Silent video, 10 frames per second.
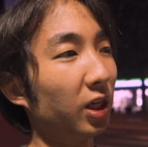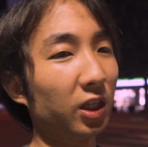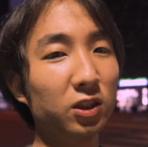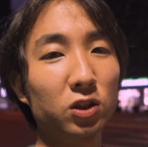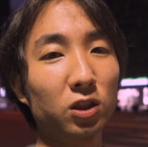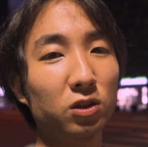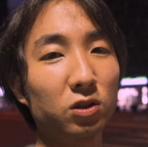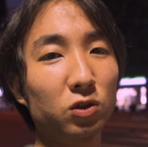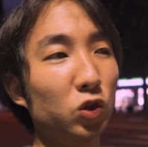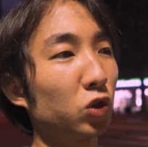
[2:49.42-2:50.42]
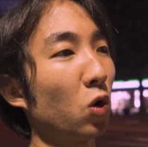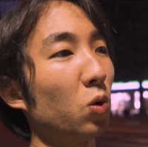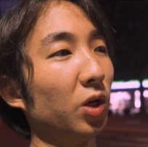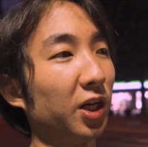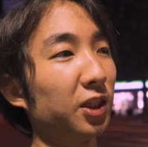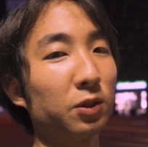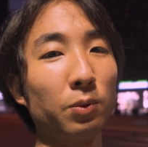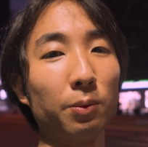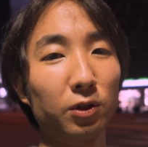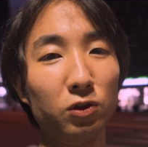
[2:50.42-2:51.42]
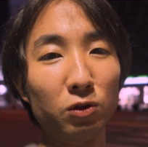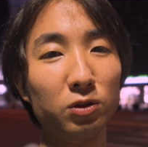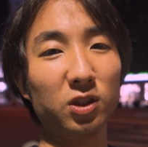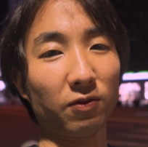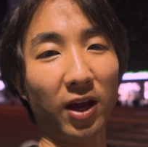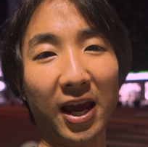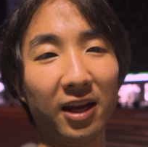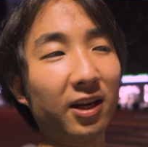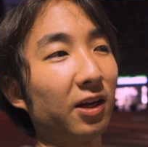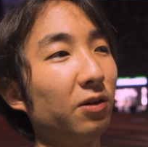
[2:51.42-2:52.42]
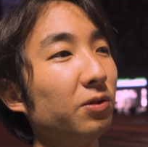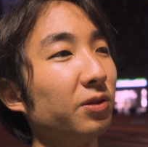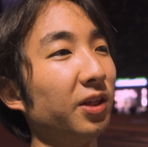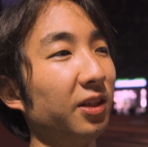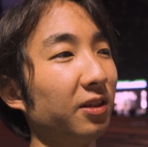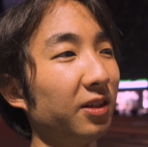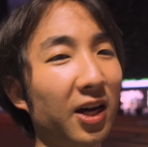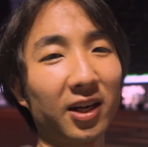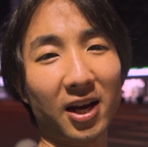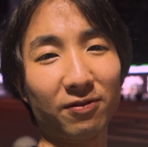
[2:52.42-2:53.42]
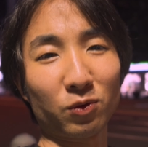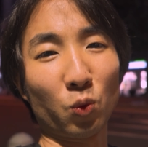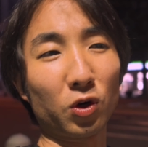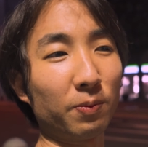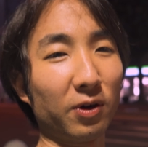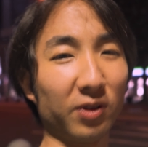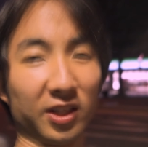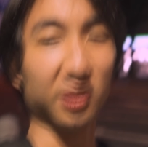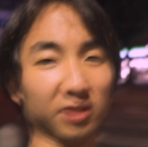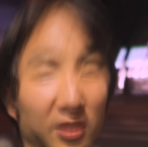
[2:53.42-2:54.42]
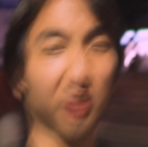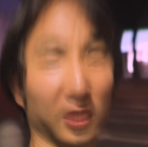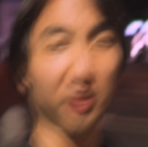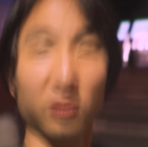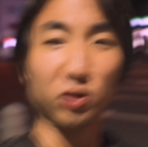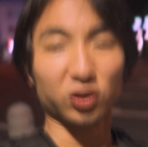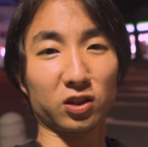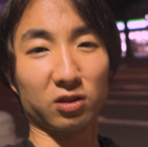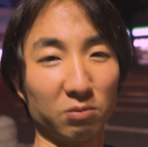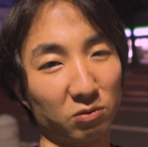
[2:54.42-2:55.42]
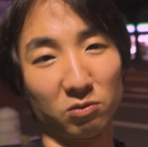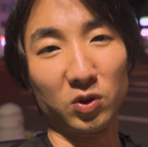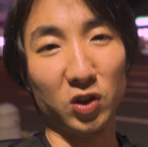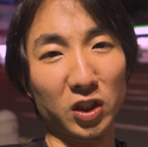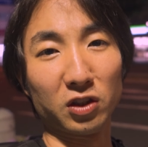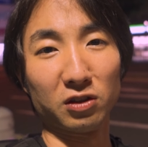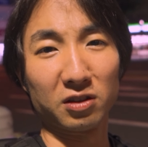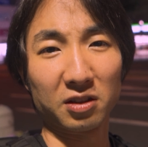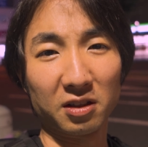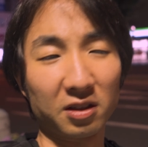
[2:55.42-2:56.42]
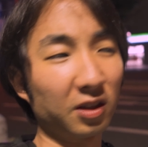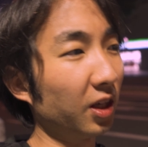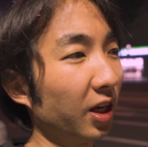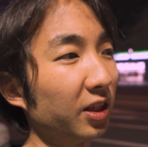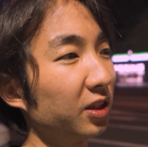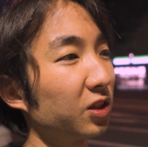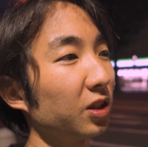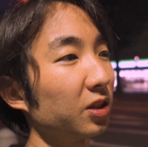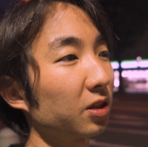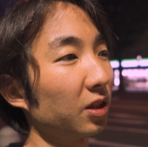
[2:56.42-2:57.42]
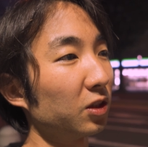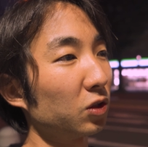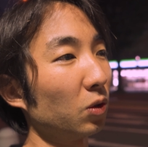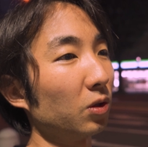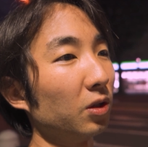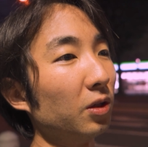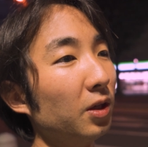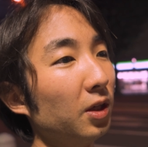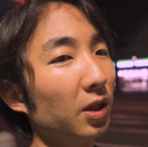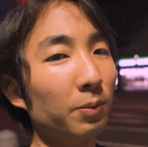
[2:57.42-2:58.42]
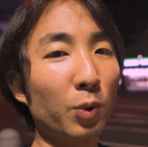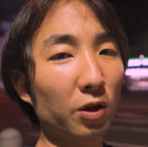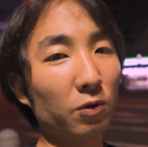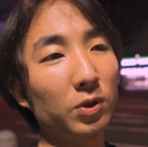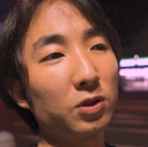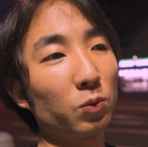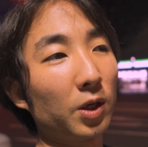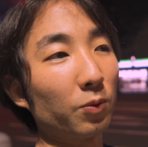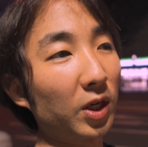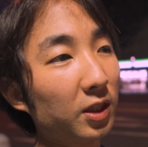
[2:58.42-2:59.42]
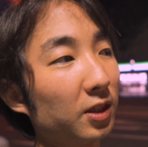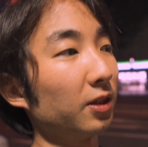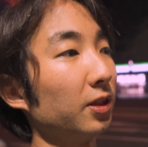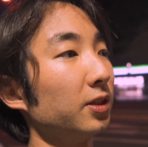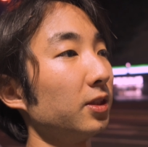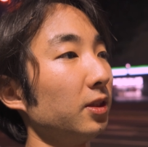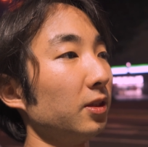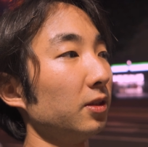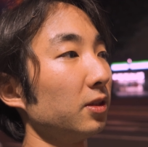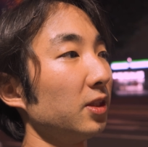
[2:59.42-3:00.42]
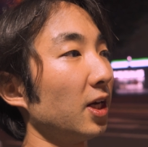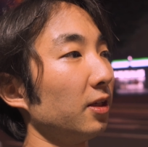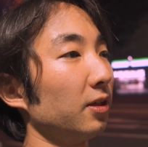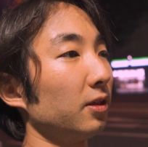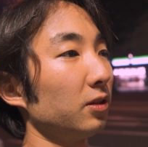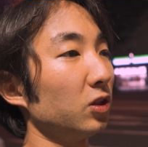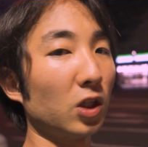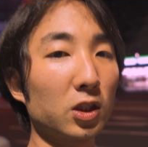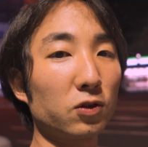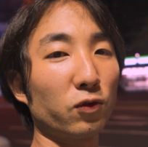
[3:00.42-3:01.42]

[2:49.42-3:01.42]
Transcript: it's just so nice to be able to do stuff handheld and not have to worry about like just jitters. It's so good. Part of the reason why I'm renting this is not just